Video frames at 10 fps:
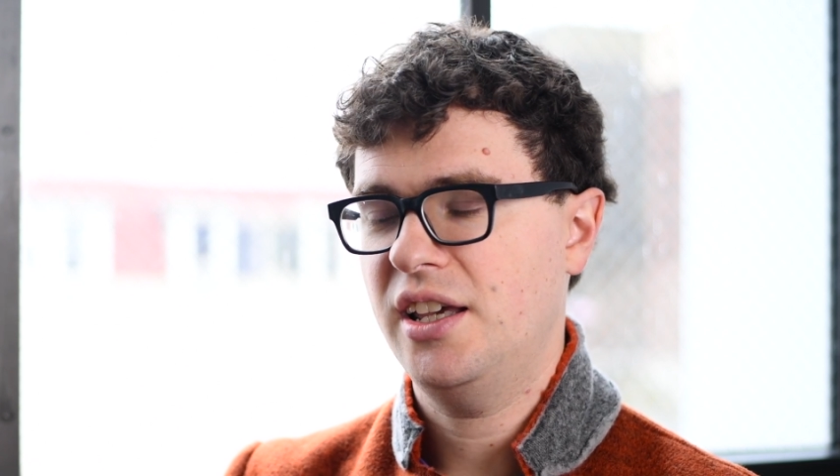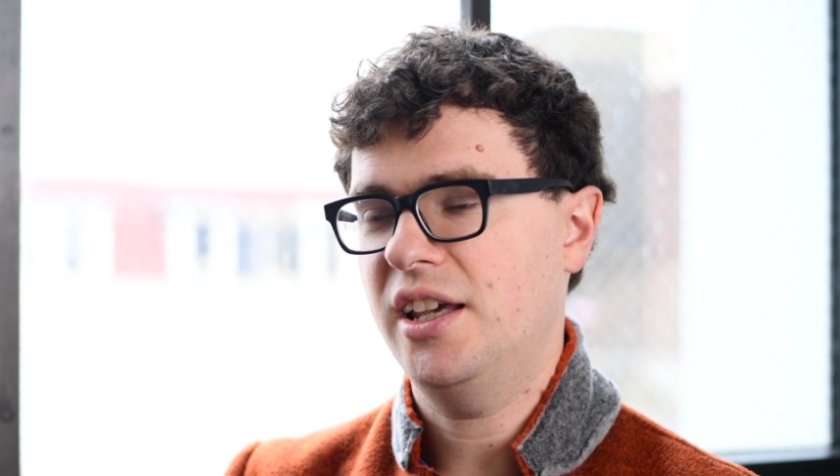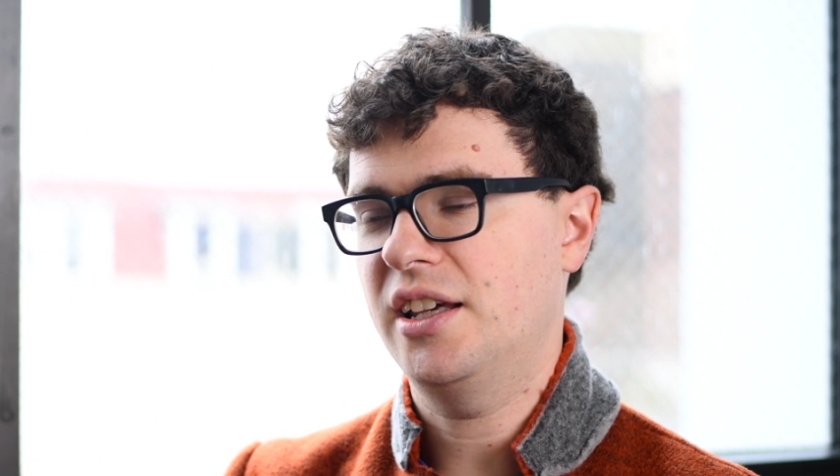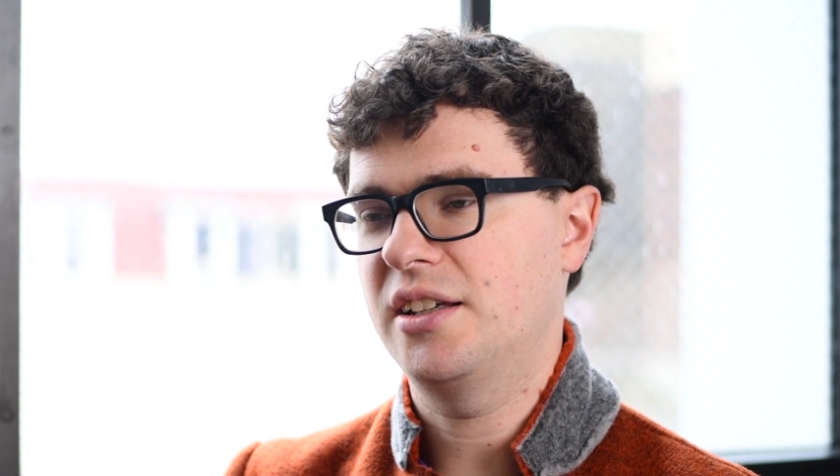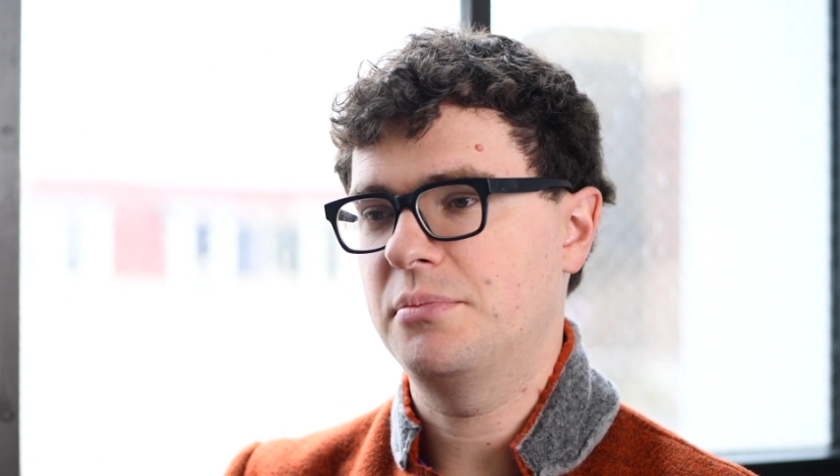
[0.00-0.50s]

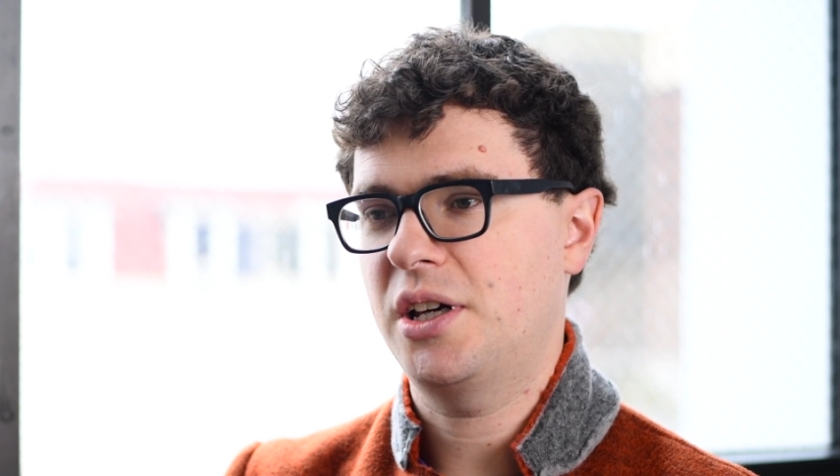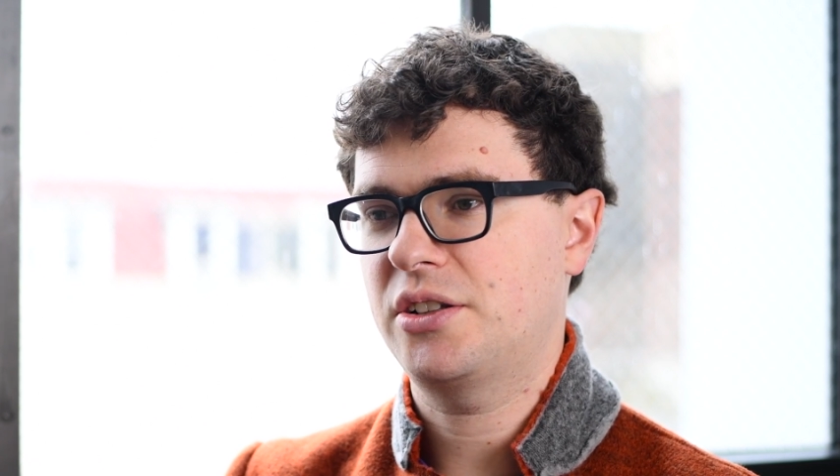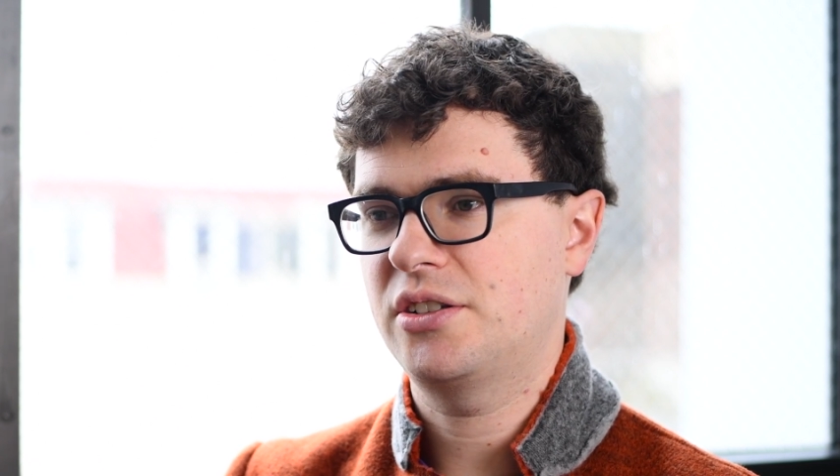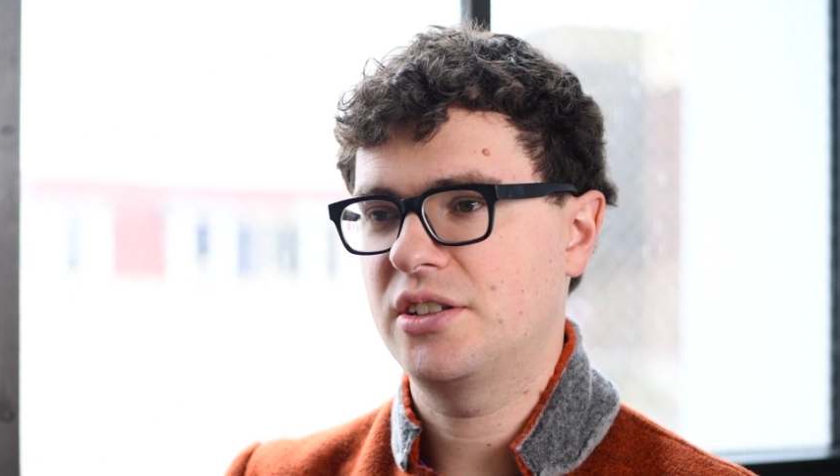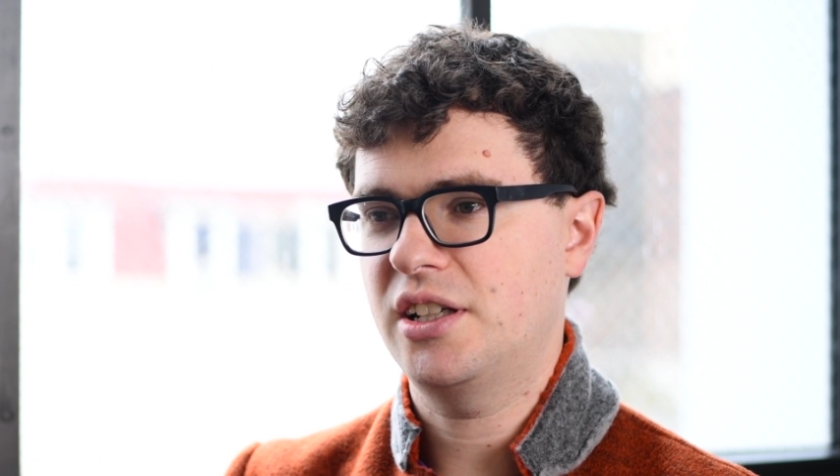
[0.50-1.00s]
and
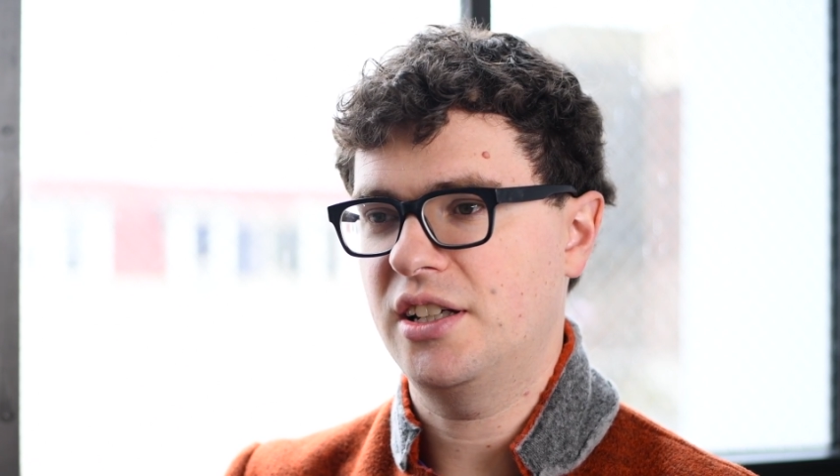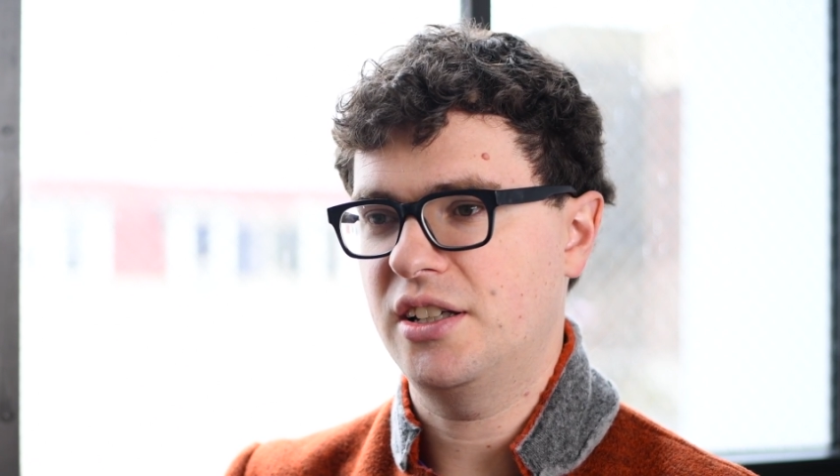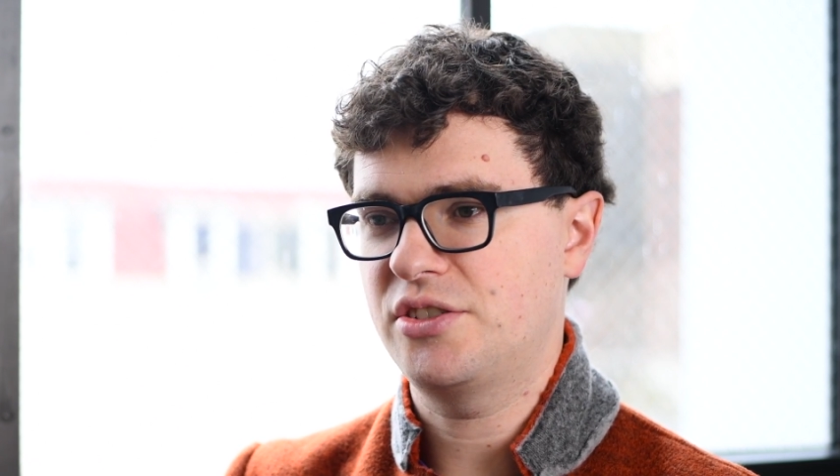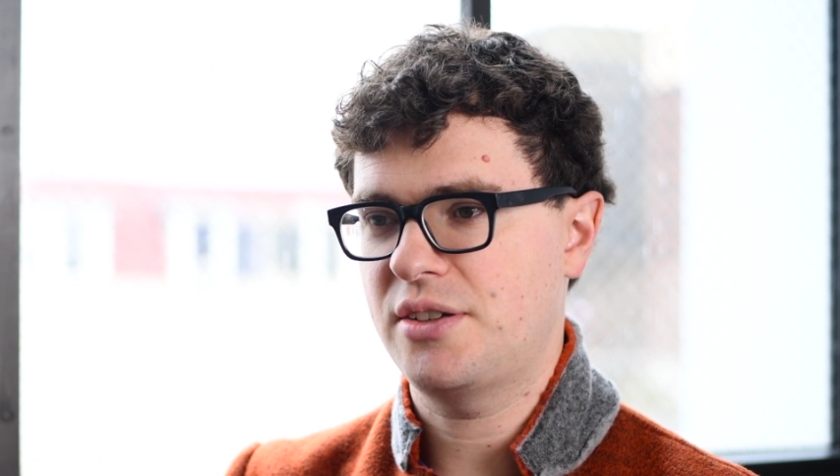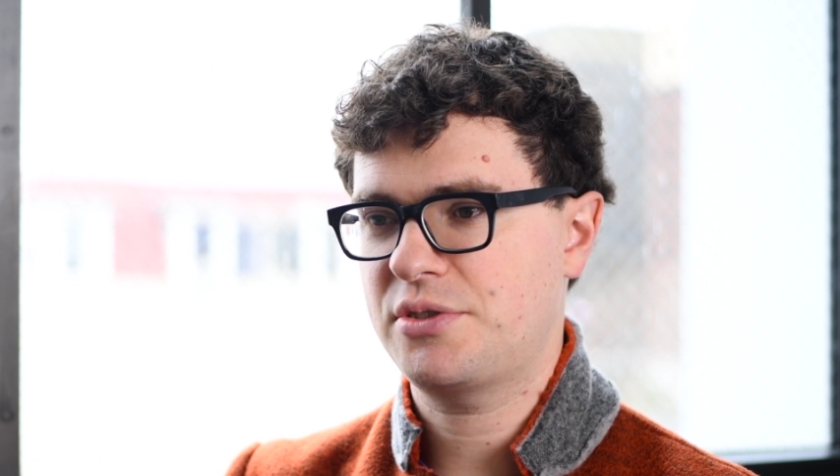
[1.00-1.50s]
modern
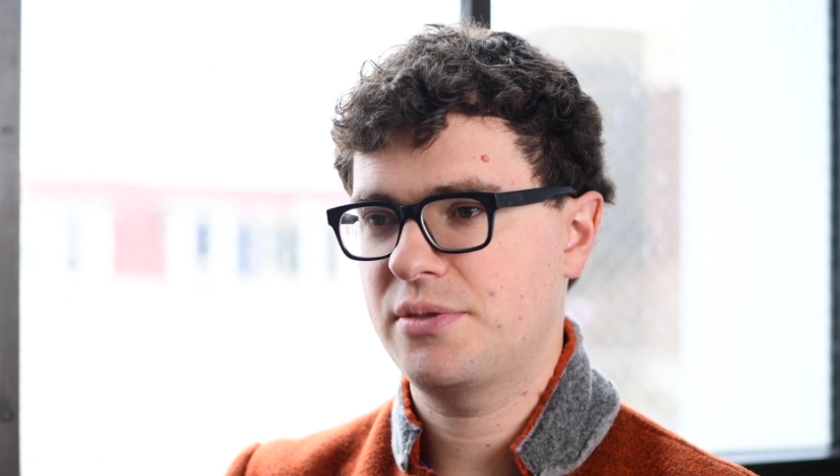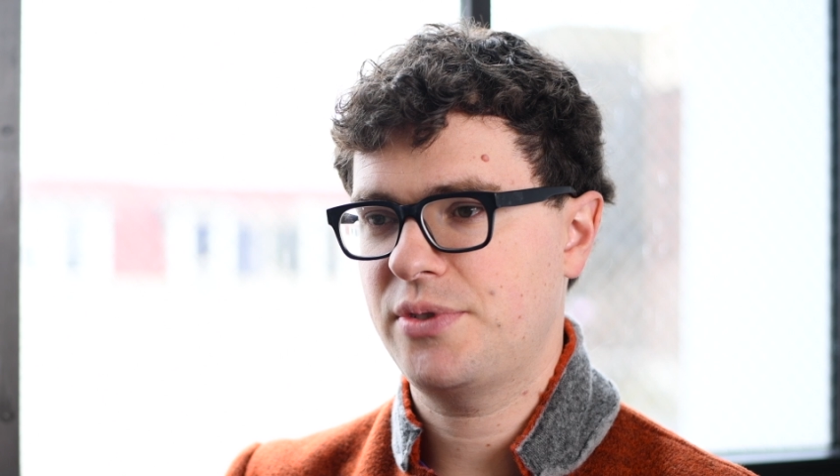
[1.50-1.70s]
JavaScript